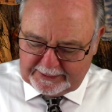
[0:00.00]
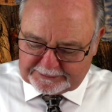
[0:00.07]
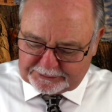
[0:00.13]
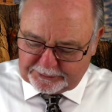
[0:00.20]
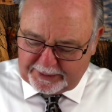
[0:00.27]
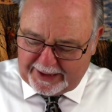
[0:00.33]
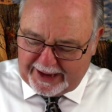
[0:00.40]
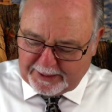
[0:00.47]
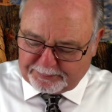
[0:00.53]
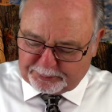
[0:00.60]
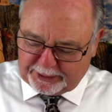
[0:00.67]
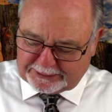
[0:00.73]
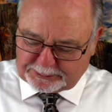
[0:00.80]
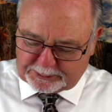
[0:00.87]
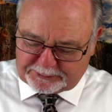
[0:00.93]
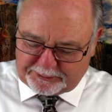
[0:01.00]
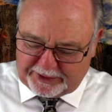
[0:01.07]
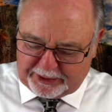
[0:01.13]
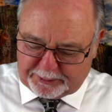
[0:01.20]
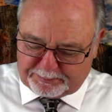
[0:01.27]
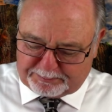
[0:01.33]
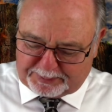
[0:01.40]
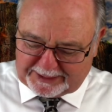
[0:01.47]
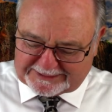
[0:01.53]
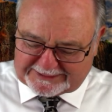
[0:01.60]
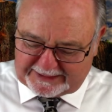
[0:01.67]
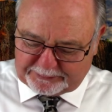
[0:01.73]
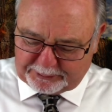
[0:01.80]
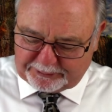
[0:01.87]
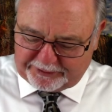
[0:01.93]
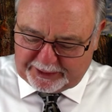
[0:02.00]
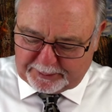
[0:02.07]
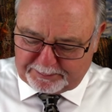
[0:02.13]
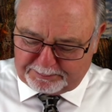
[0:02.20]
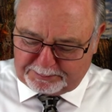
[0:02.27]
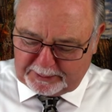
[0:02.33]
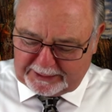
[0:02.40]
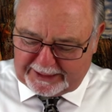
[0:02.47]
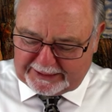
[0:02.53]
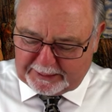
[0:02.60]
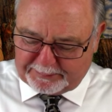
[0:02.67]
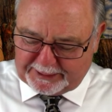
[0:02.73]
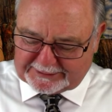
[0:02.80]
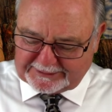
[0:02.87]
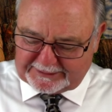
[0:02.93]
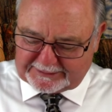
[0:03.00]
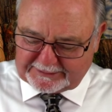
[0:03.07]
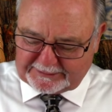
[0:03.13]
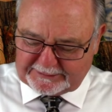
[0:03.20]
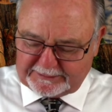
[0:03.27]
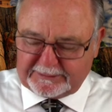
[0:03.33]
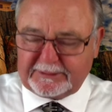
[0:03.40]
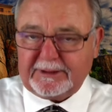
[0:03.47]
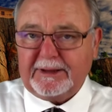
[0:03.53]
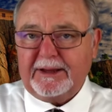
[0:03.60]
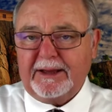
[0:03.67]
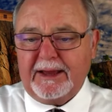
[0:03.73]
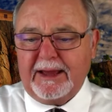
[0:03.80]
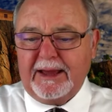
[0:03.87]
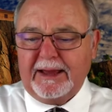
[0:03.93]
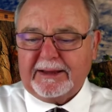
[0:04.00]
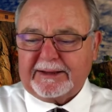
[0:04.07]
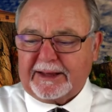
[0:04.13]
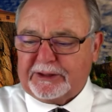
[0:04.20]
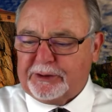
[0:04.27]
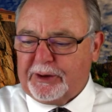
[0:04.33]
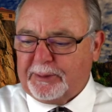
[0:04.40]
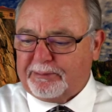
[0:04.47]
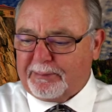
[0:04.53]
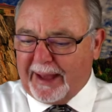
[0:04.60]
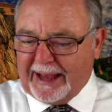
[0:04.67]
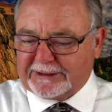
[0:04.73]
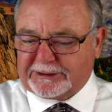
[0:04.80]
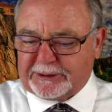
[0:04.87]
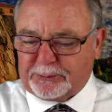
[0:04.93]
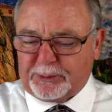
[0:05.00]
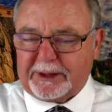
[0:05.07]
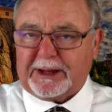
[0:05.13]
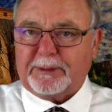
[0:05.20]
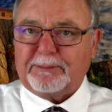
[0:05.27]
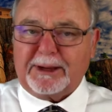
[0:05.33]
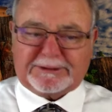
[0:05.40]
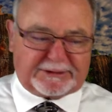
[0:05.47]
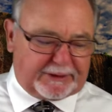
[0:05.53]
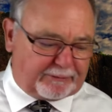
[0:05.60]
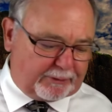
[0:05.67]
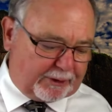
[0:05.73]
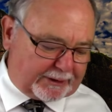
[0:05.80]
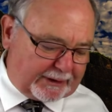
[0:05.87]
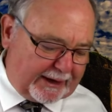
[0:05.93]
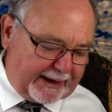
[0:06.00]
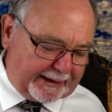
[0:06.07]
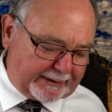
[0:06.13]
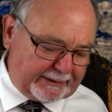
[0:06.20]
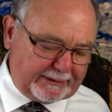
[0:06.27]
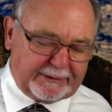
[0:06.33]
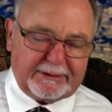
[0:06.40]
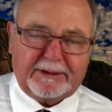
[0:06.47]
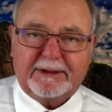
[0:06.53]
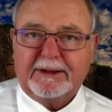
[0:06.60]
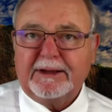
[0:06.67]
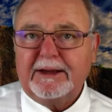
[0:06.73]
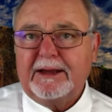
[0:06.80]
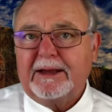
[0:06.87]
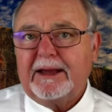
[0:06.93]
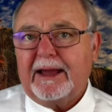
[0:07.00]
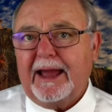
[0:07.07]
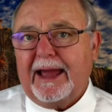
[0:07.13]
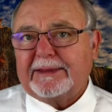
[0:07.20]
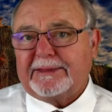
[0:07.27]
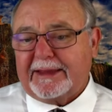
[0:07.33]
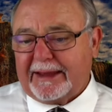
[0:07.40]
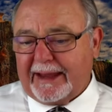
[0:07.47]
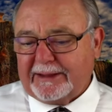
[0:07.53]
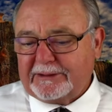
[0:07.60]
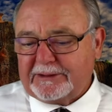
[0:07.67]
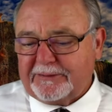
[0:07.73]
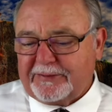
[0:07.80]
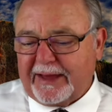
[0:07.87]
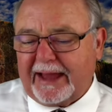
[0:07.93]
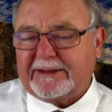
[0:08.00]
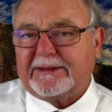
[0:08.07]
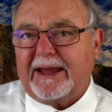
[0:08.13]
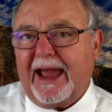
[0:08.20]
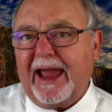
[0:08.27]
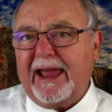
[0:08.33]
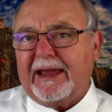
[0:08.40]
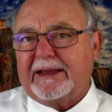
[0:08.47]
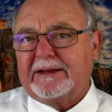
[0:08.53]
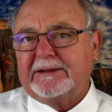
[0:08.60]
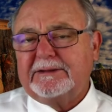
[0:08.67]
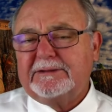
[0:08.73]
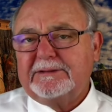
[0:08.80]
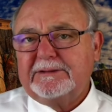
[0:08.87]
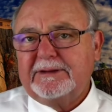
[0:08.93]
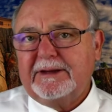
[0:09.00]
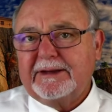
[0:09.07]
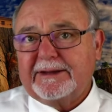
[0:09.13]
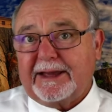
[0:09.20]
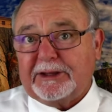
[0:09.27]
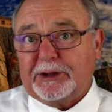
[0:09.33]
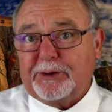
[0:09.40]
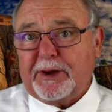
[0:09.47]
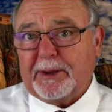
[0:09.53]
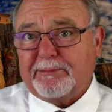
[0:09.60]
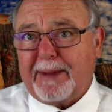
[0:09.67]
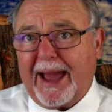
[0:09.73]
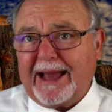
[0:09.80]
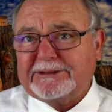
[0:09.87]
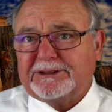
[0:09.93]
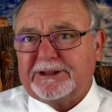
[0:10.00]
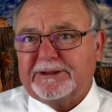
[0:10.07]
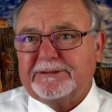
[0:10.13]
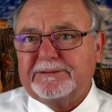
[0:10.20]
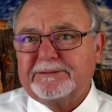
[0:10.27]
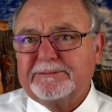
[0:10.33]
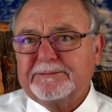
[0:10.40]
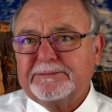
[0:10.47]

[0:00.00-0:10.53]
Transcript: So the high priest was very busy with very bloody business. Can you imagine what he must have looked like at the end of that day? Can you imagine?